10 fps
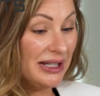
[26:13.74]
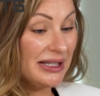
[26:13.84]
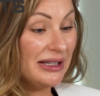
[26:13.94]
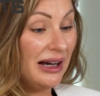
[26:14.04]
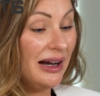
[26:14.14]

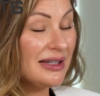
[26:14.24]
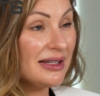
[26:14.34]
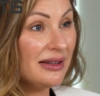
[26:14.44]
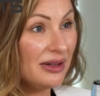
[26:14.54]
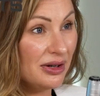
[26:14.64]
it's not
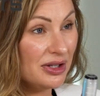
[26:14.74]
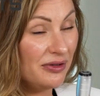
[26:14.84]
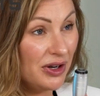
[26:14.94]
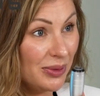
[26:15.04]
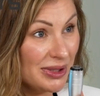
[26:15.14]
the
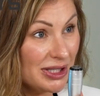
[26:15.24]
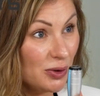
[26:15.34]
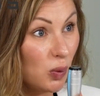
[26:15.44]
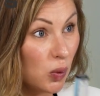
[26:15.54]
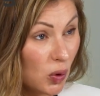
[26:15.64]

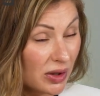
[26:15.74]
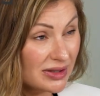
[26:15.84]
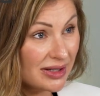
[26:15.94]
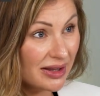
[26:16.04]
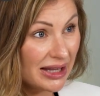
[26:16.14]
radiofrequency
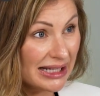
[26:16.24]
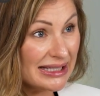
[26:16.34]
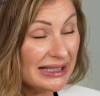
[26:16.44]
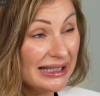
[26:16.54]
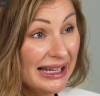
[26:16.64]
wand
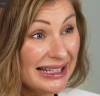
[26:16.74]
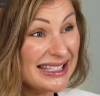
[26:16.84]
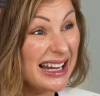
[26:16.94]
that gets